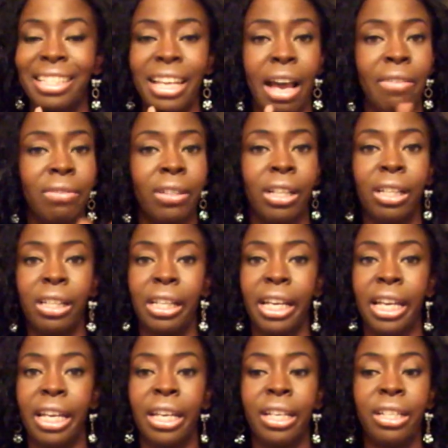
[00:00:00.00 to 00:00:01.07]

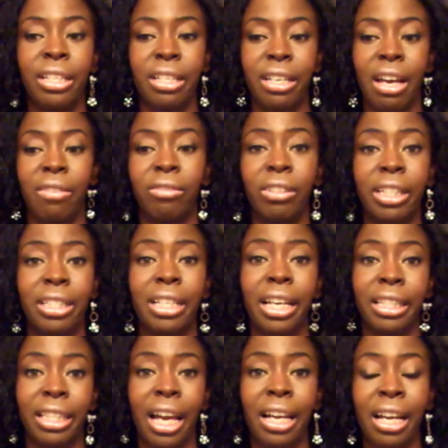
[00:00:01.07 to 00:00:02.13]
Definitely
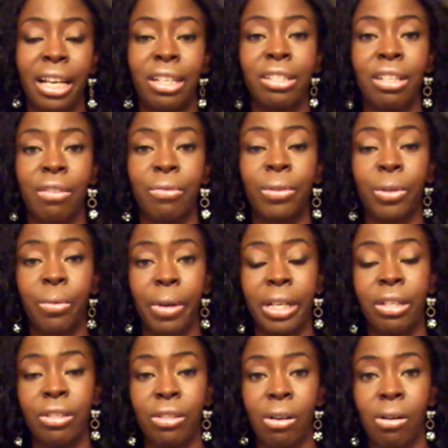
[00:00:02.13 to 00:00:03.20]
take that kind of stuff with a
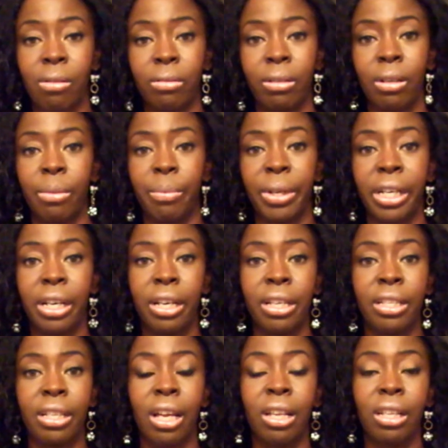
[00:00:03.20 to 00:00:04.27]
grain of salt,
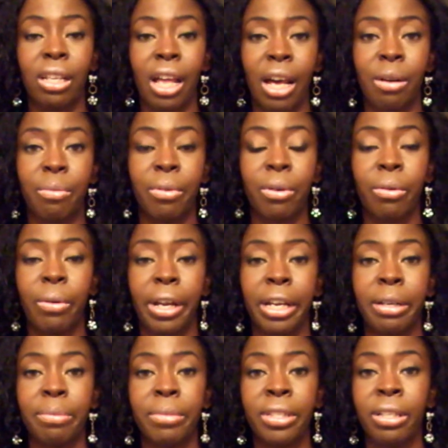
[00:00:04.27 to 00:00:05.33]
because a lot of
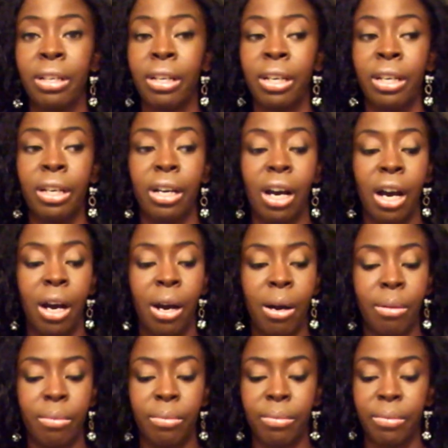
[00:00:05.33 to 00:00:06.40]
programs,
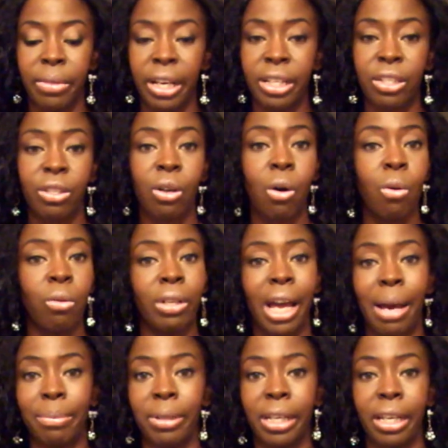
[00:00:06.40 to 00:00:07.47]
it's the whole
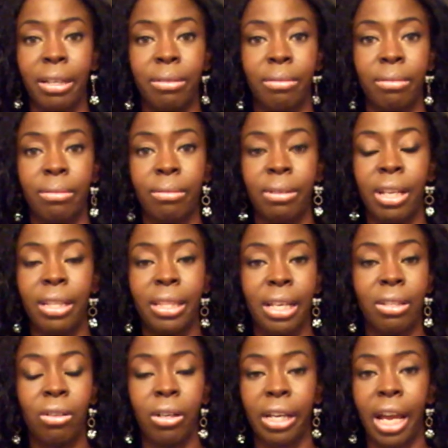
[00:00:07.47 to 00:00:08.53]
applicant that
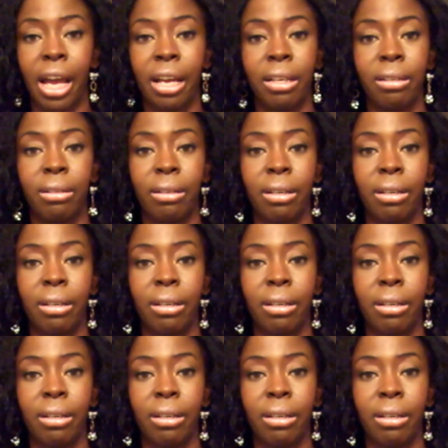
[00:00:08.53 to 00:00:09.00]
they look at.